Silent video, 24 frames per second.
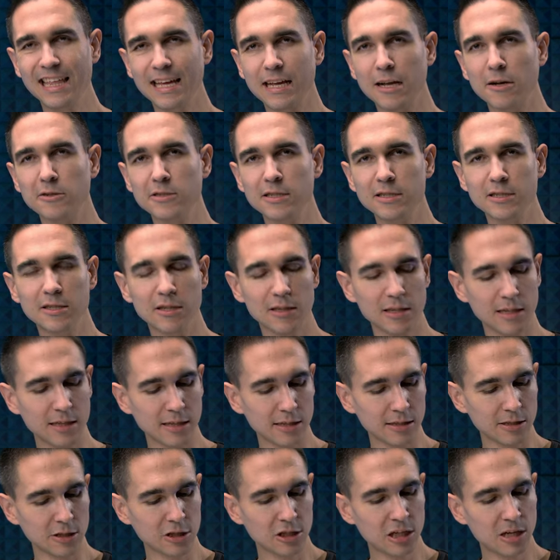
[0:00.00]
that goes into
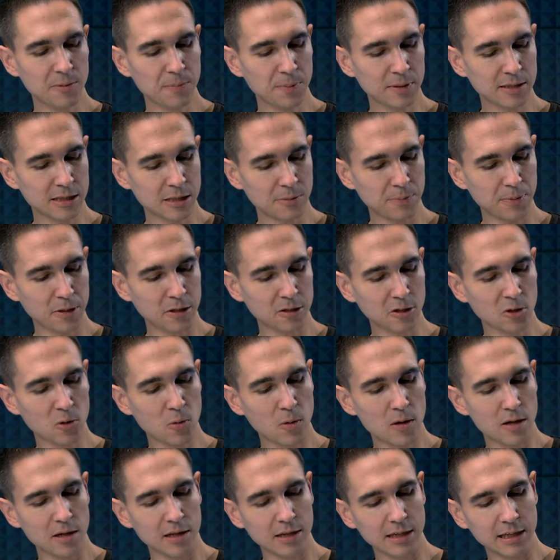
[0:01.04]
the cheapest build
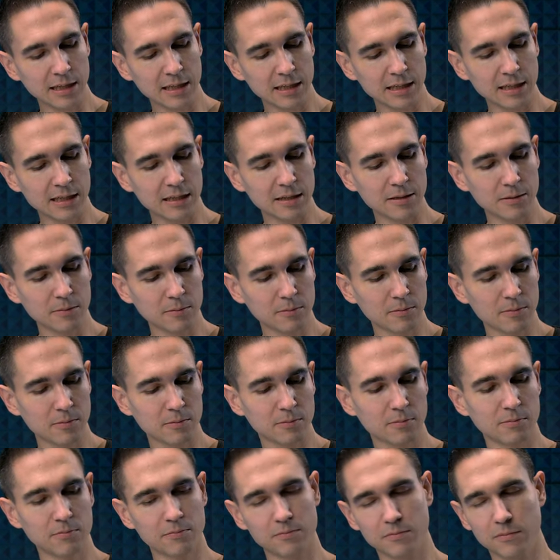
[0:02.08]
quality
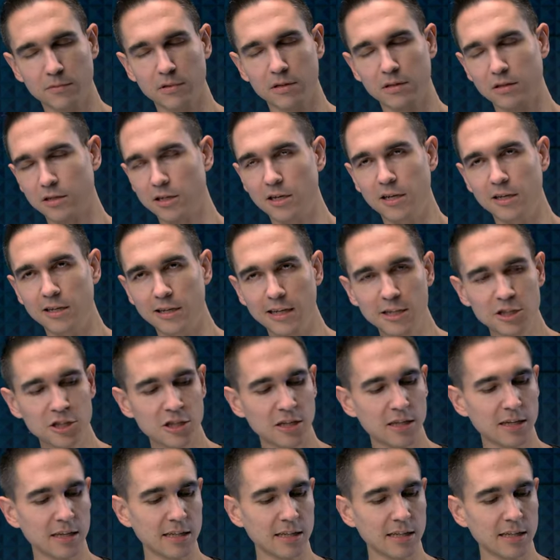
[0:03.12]
condition,